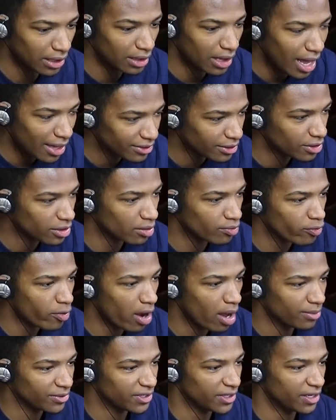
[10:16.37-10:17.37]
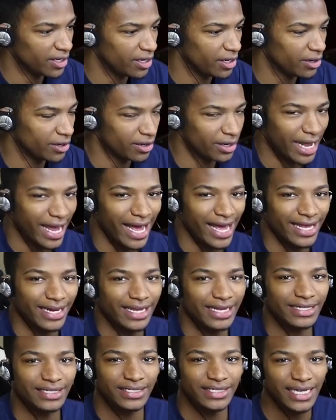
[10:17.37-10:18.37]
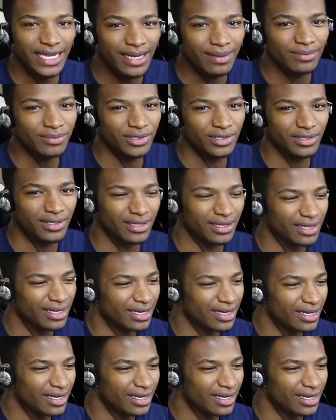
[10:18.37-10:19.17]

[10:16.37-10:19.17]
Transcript: a lot that they're promising here, and it seems